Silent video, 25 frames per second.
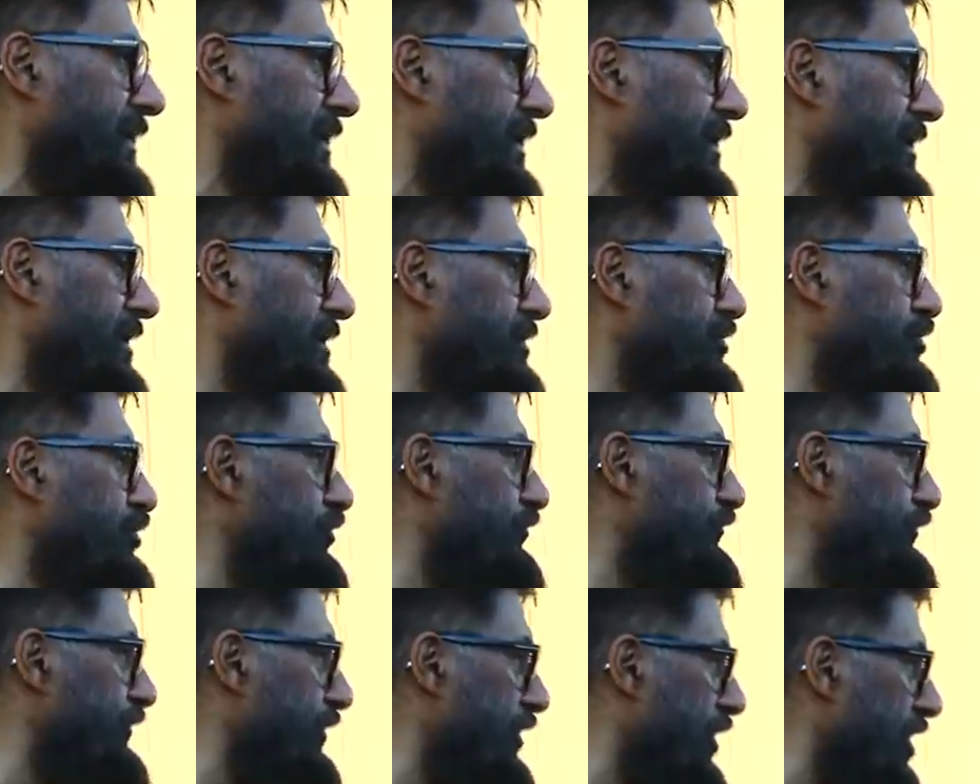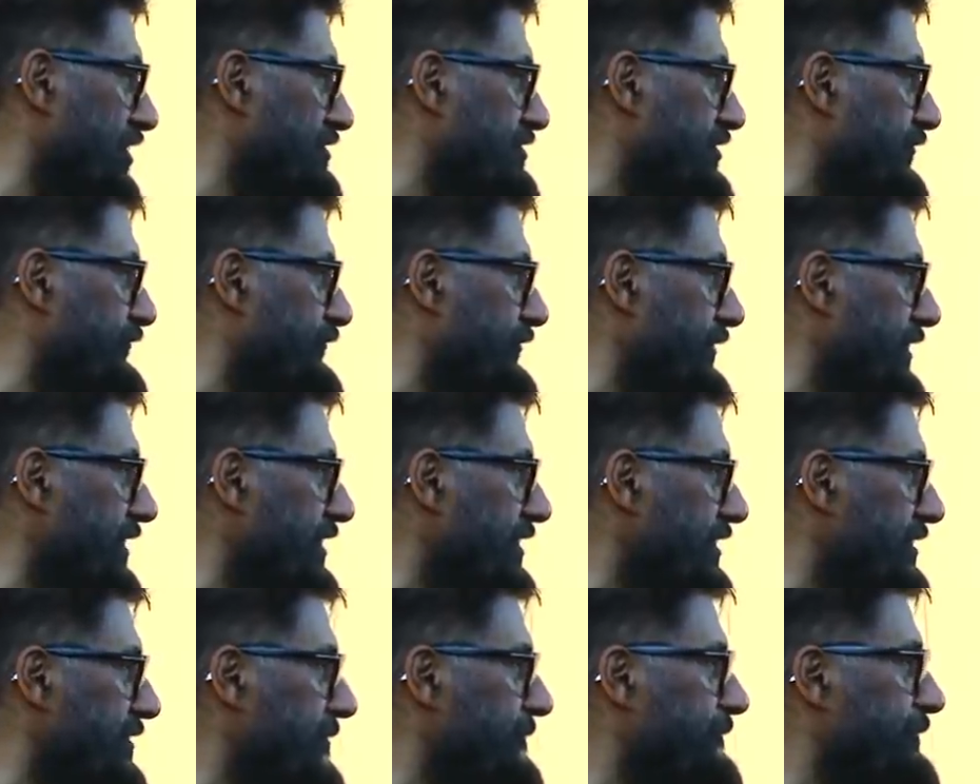Hindu
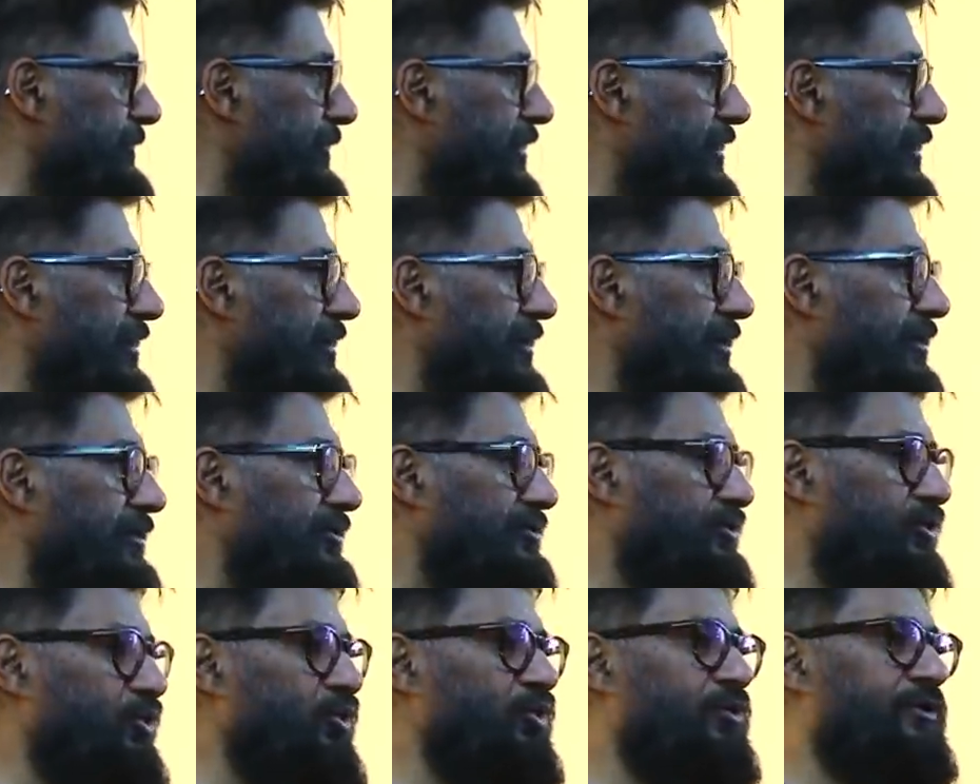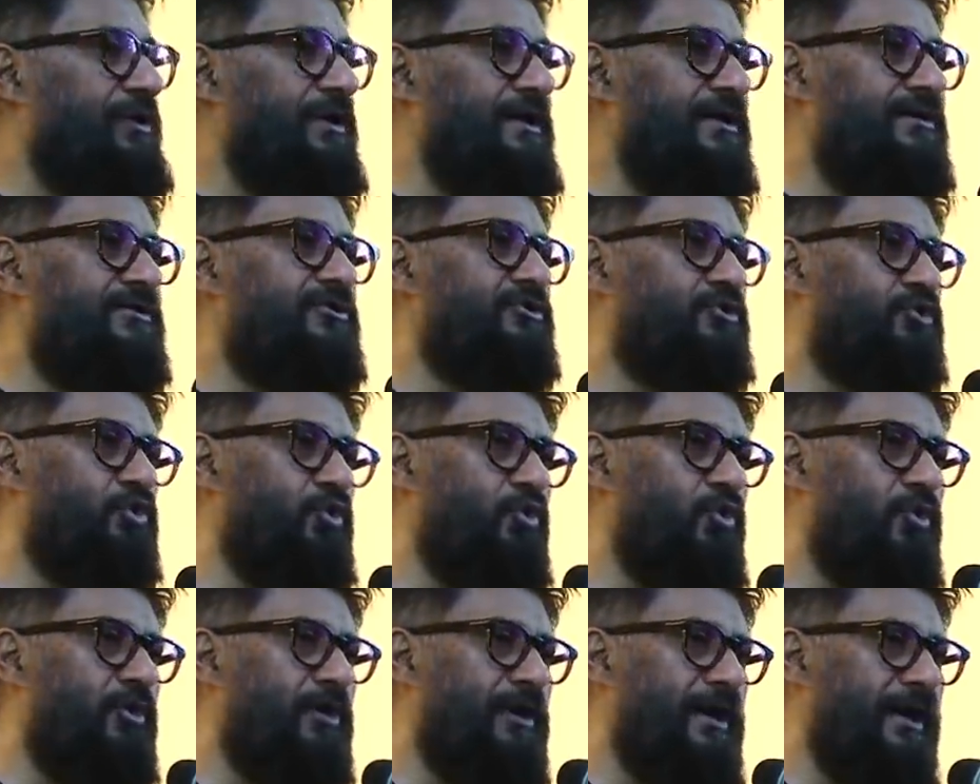philosophy through these
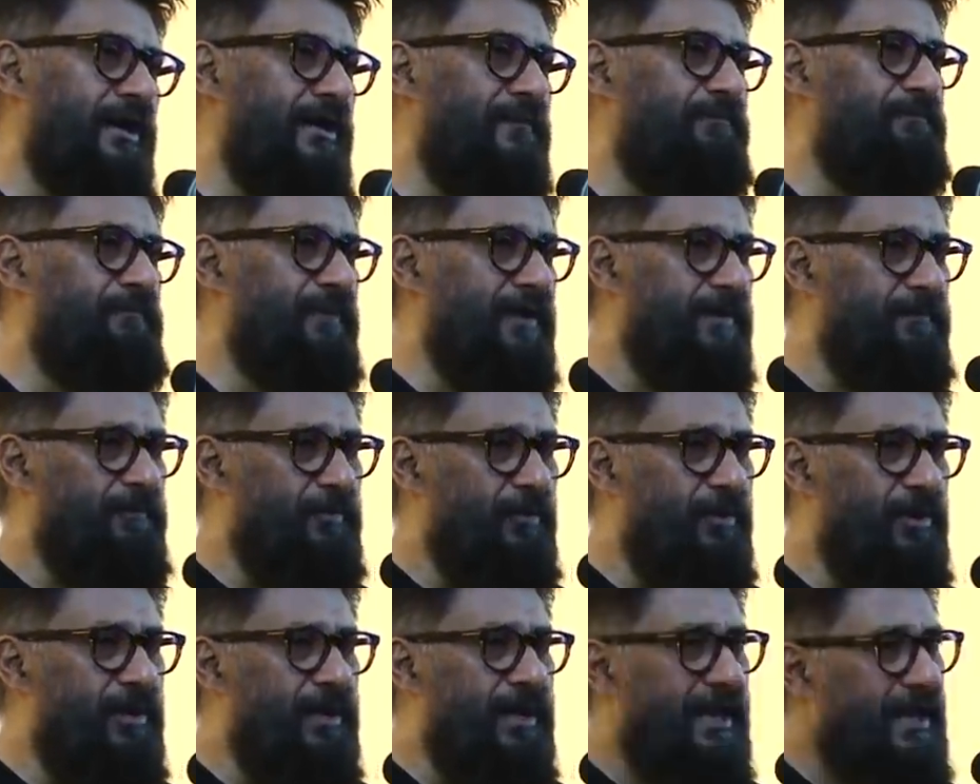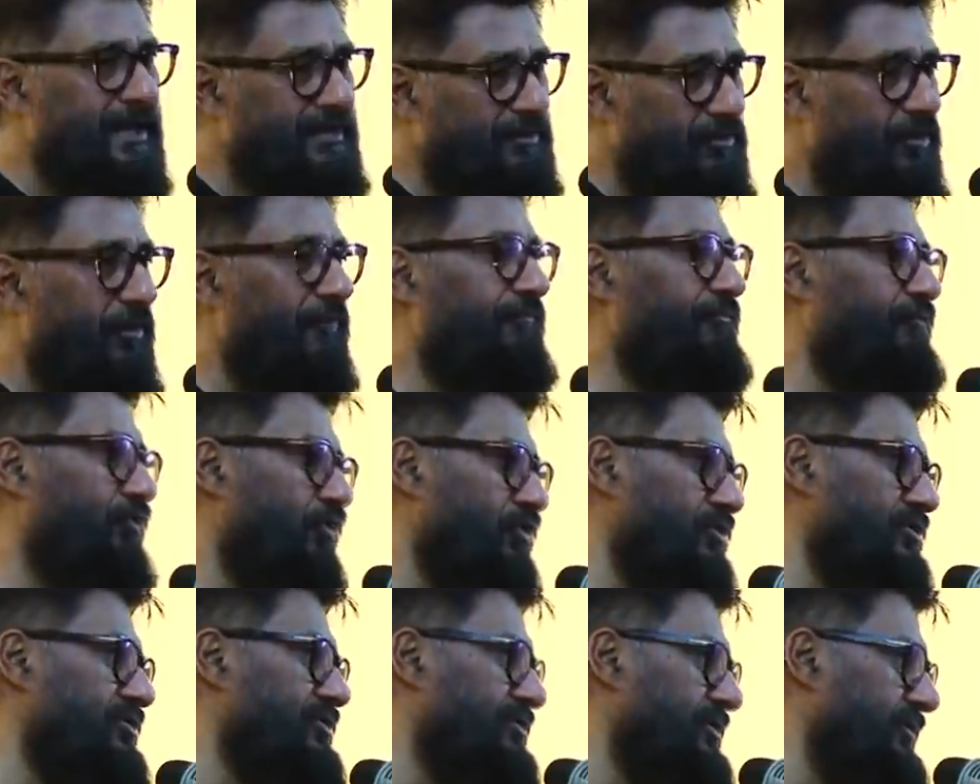two great people and of
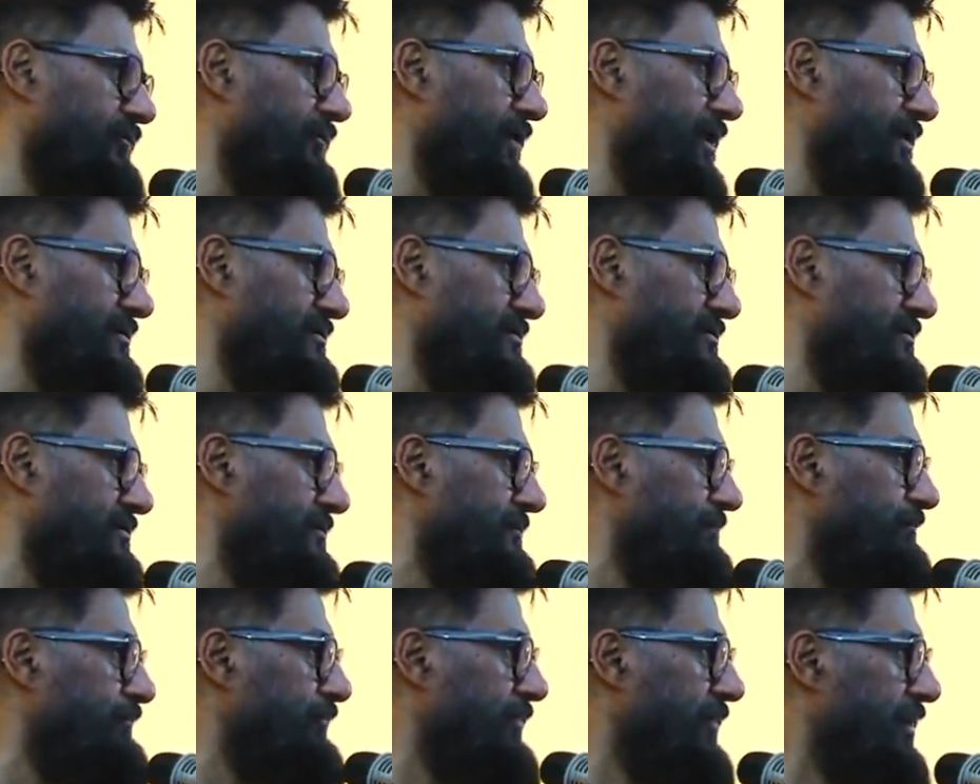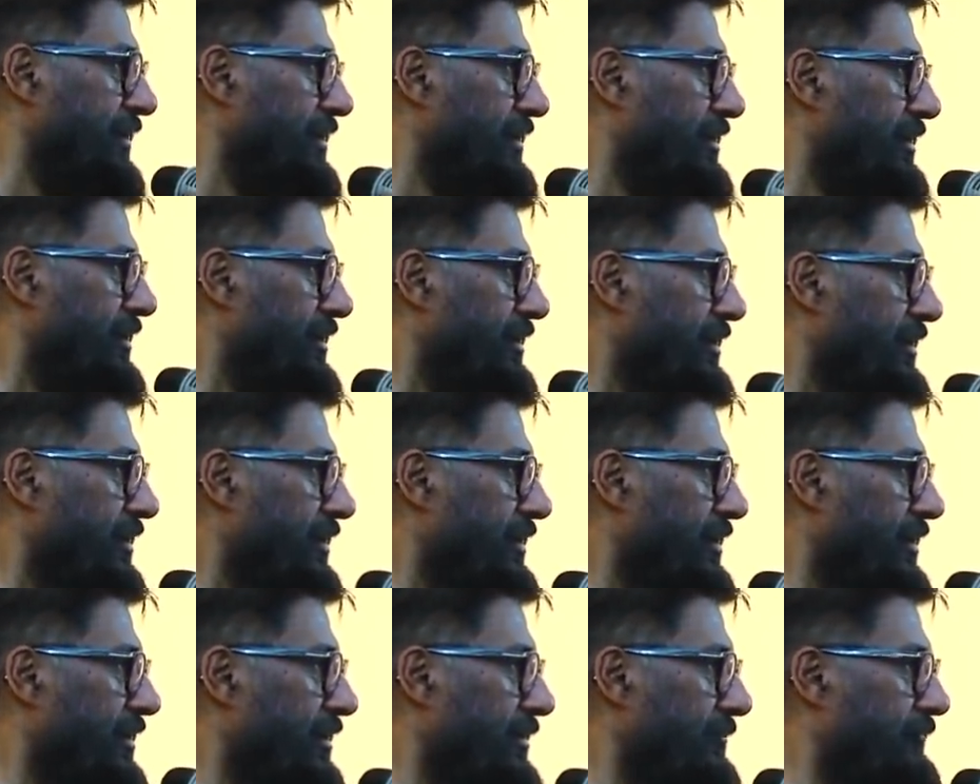course Shiva's
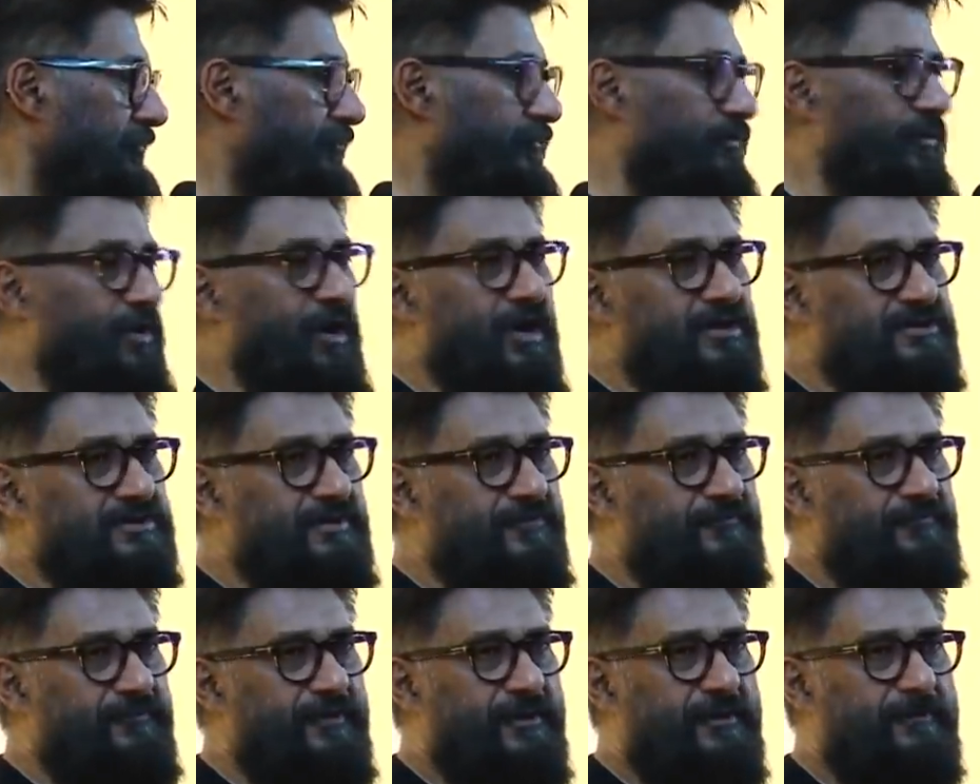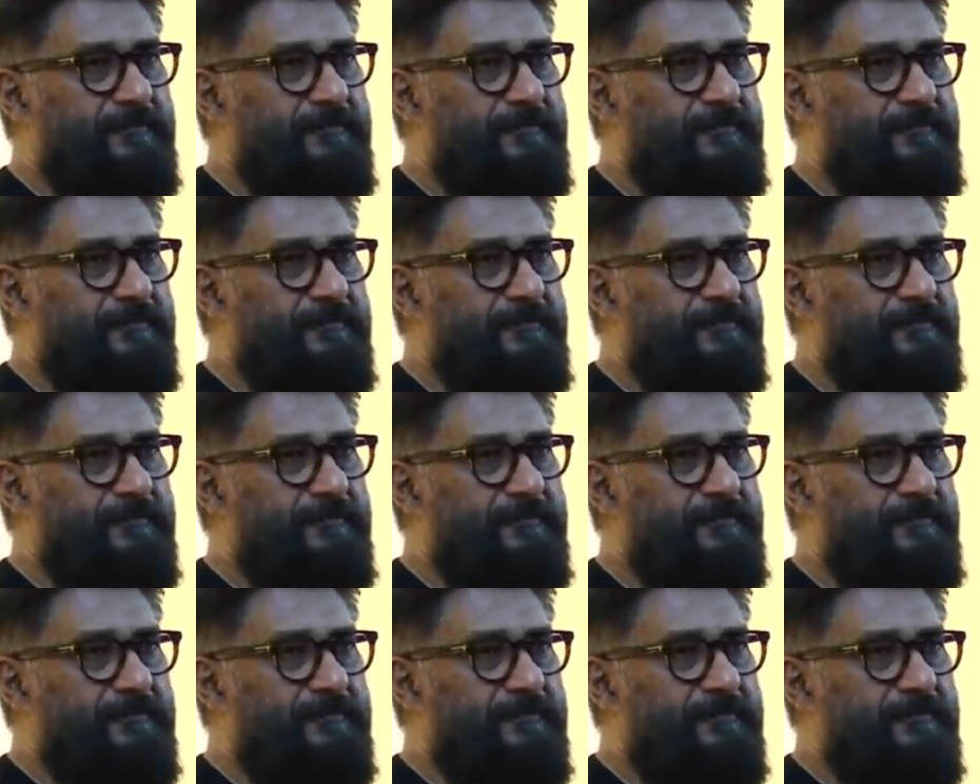philosophy.